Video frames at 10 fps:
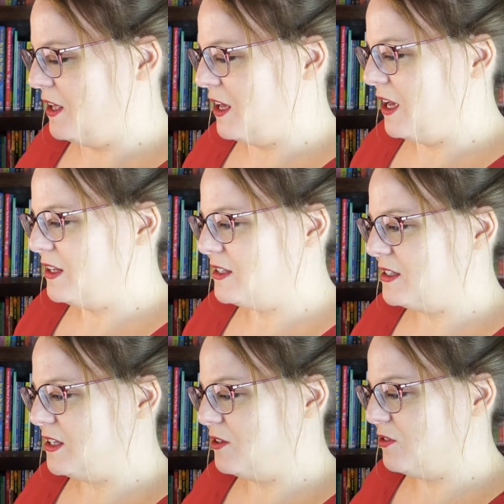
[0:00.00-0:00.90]
it
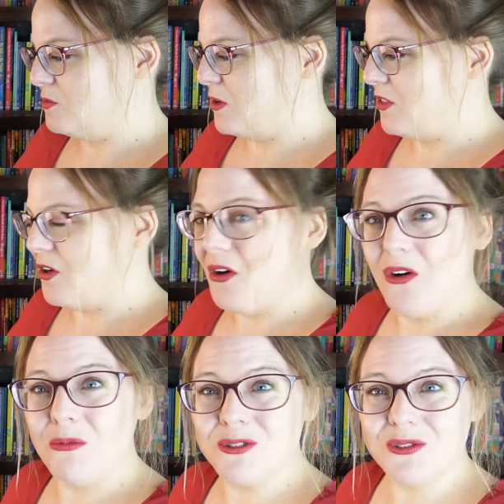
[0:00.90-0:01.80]
deals with
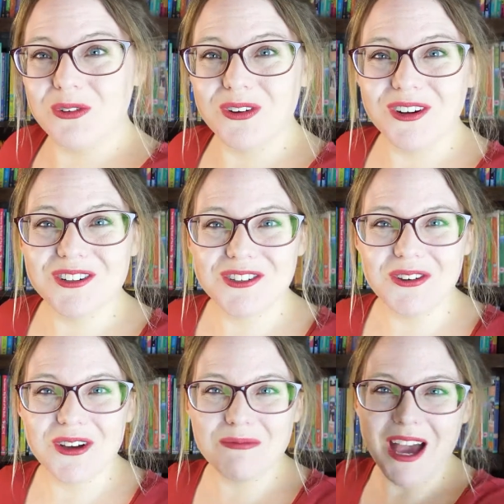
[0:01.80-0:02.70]
homeschoolers
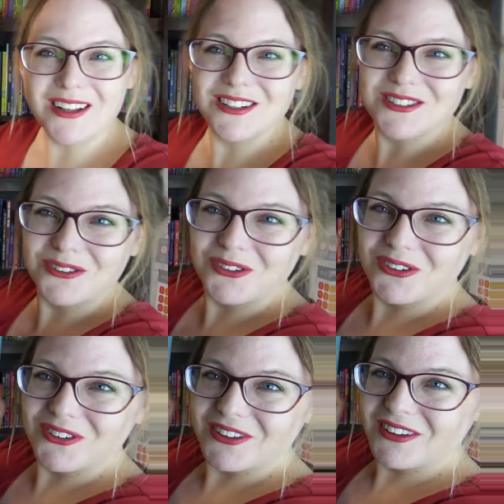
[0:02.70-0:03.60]
going back to school.